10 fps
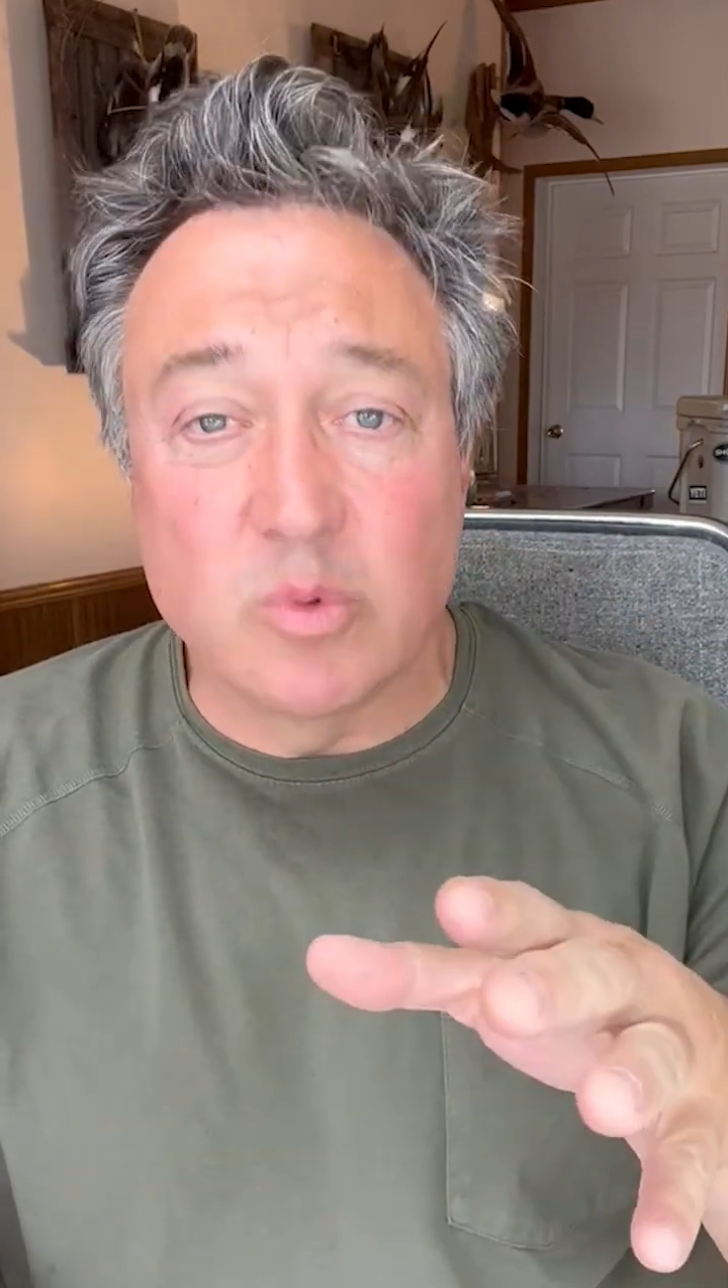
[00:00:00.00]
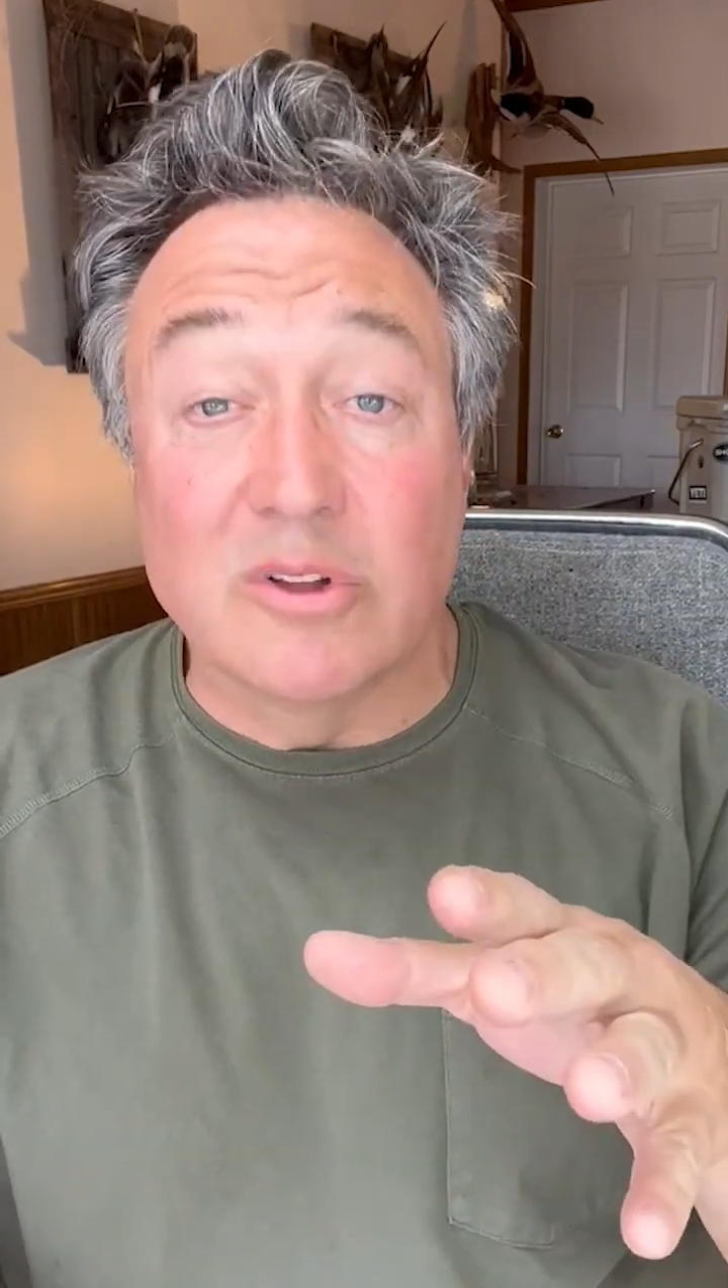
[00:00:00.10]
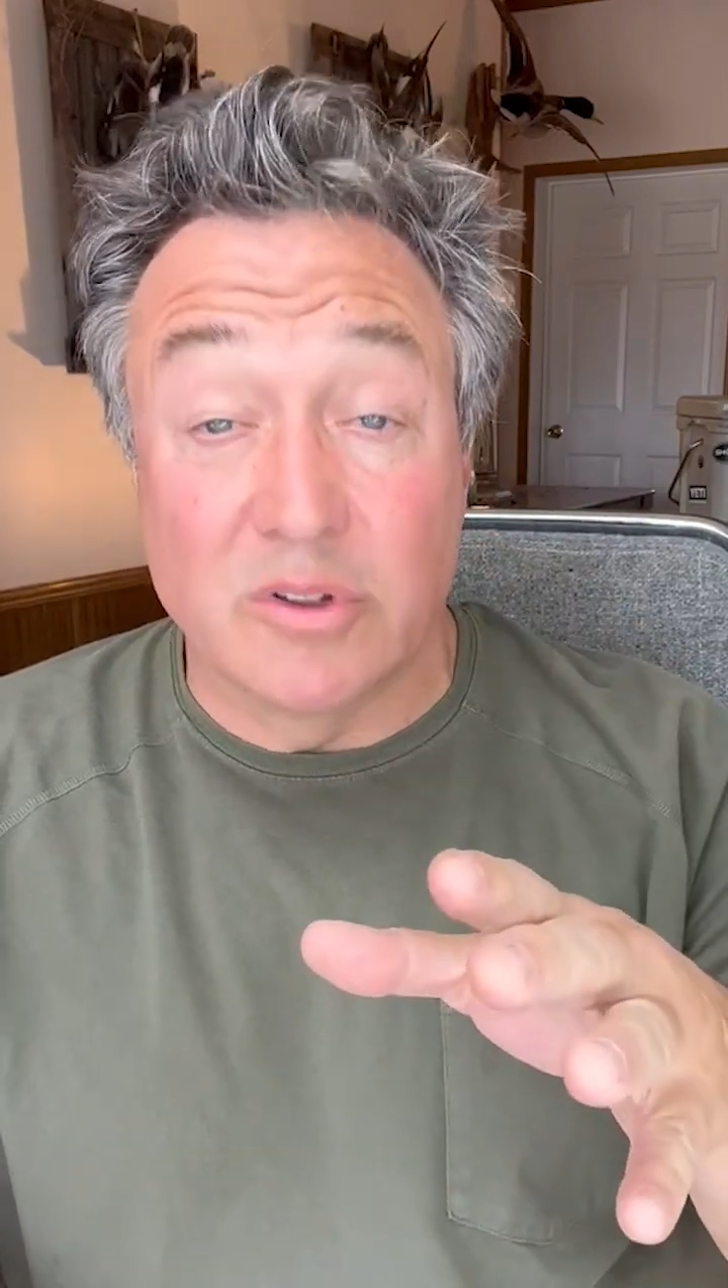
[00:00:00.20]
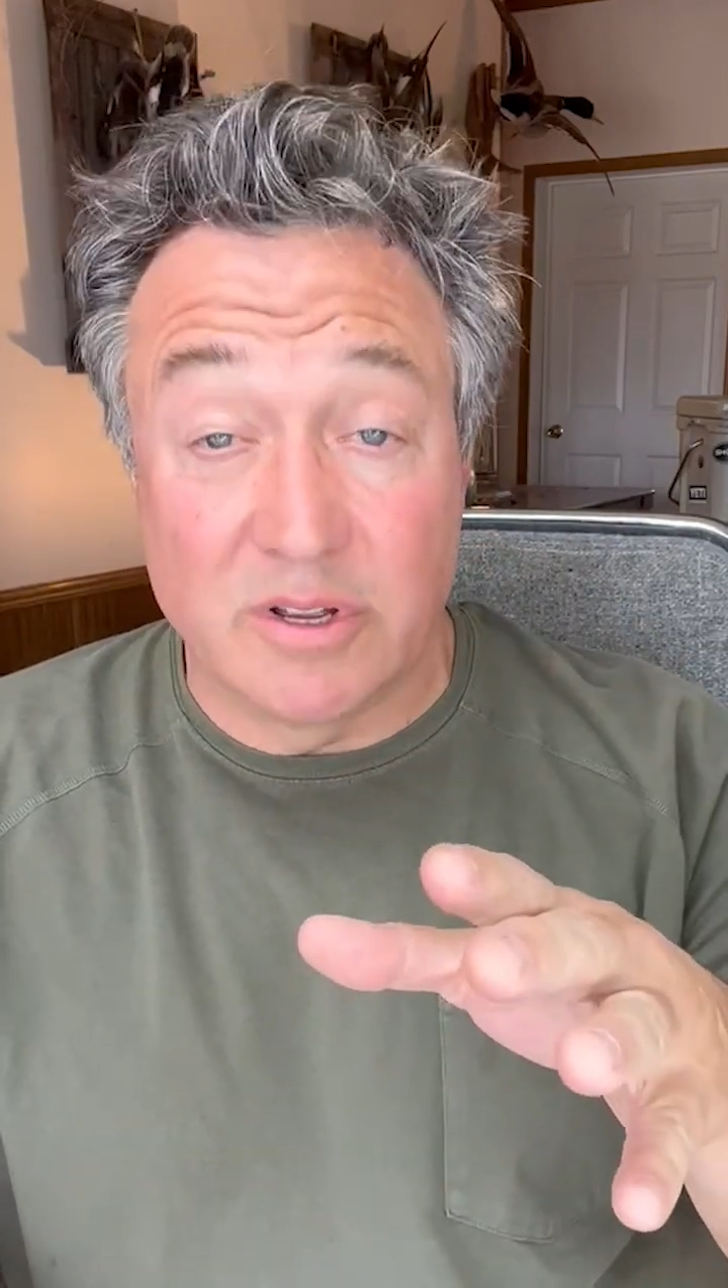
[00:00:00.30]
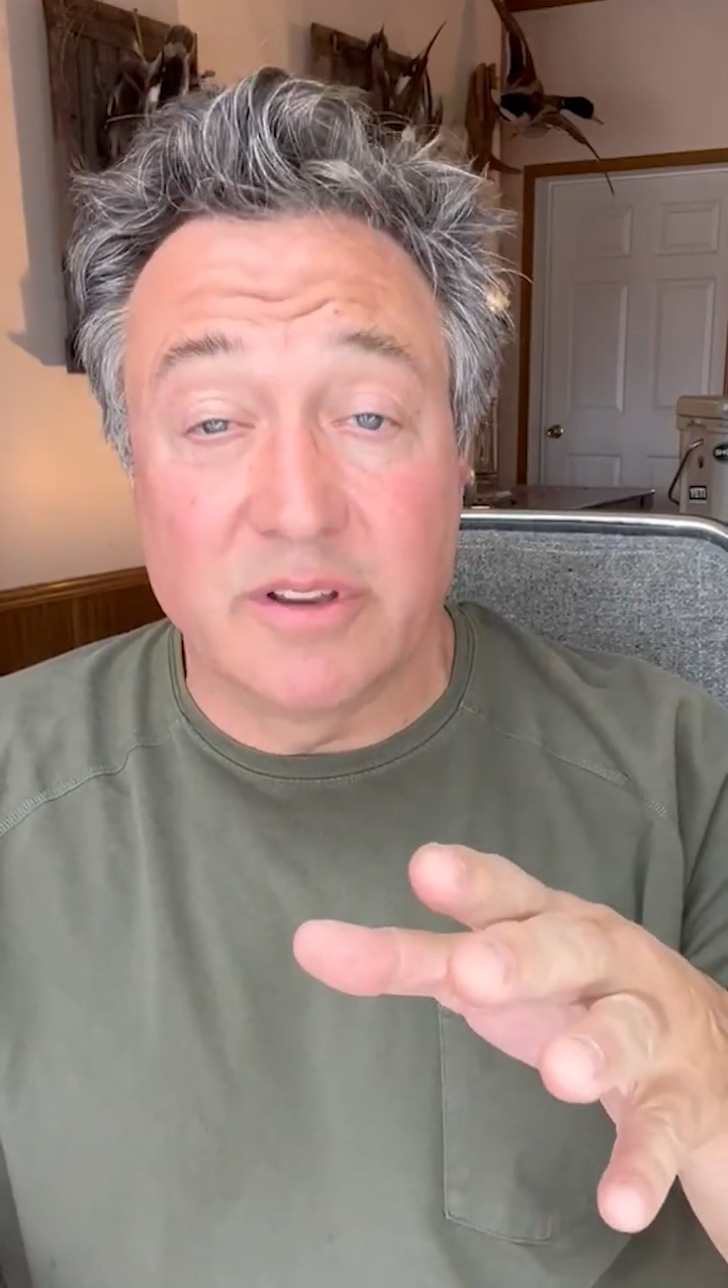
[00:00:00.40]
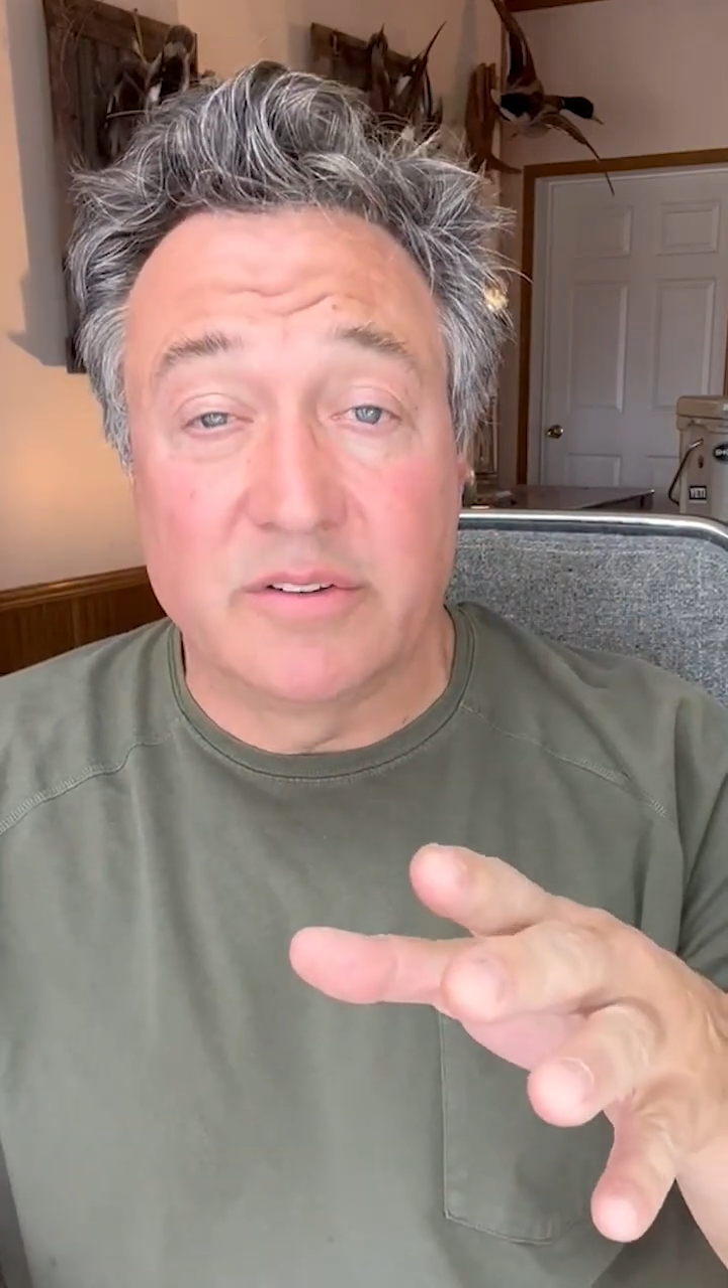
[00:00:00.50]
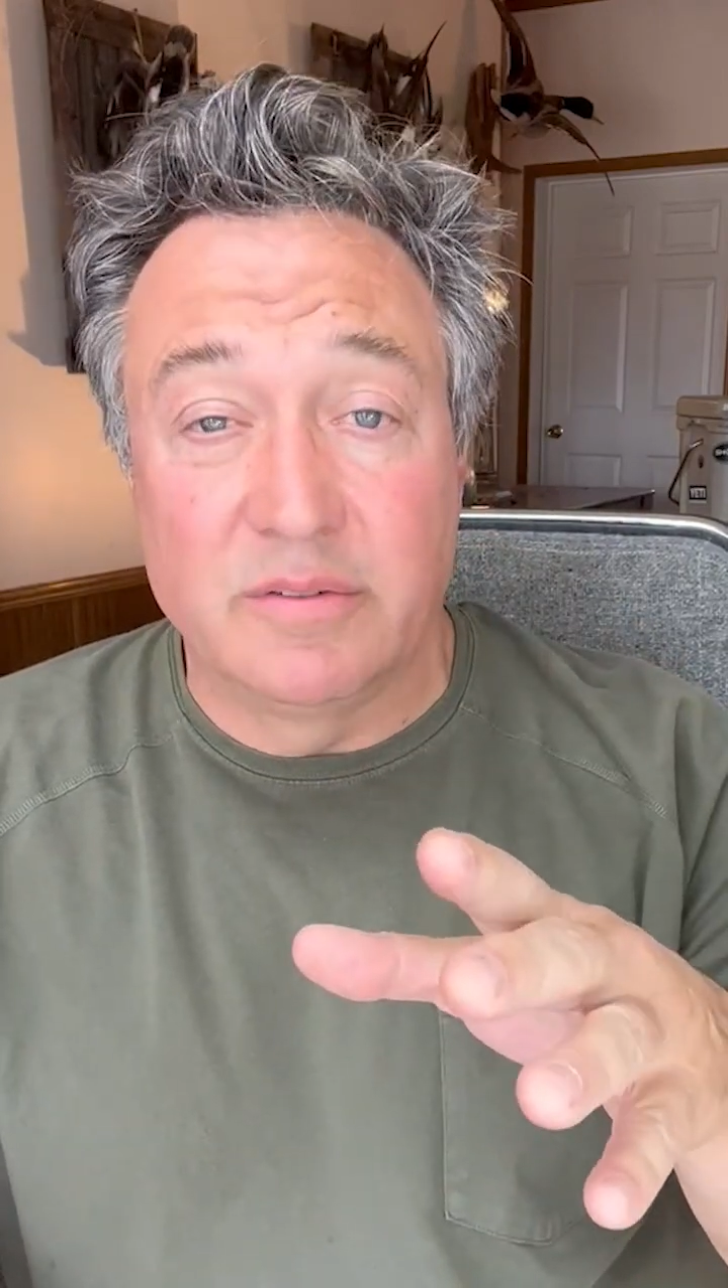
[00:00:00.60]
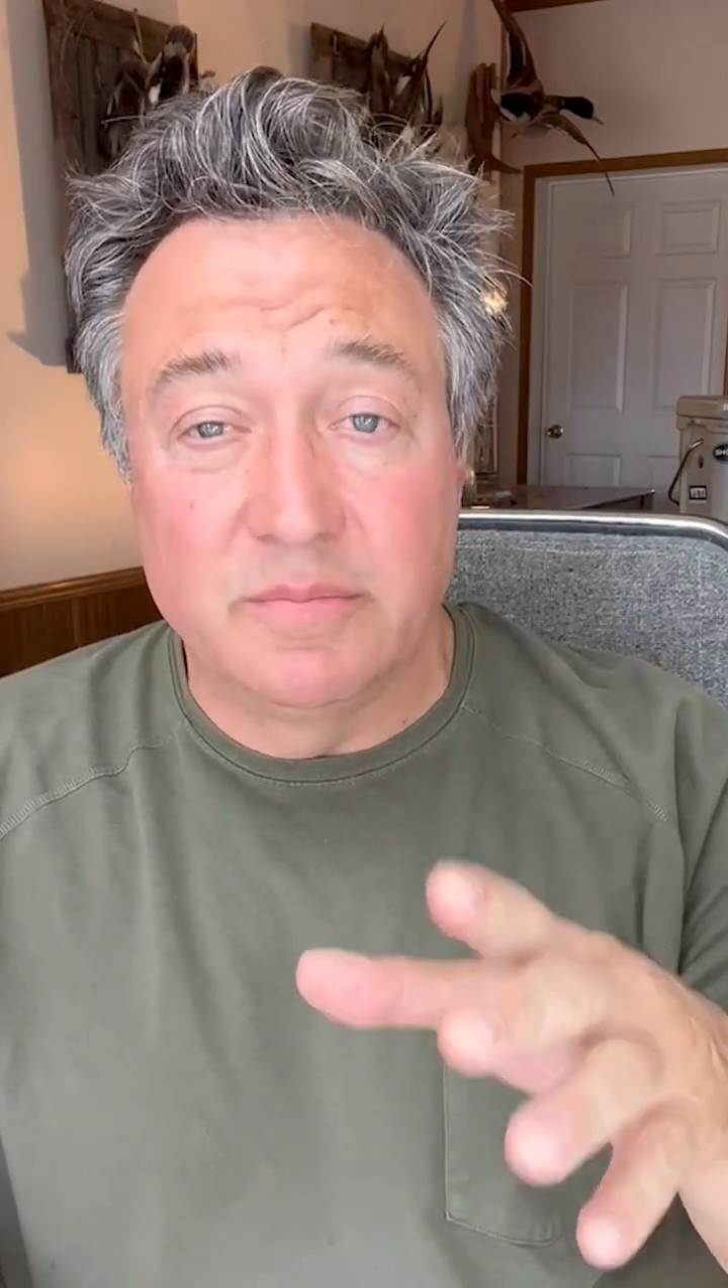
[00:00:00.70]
will hunt.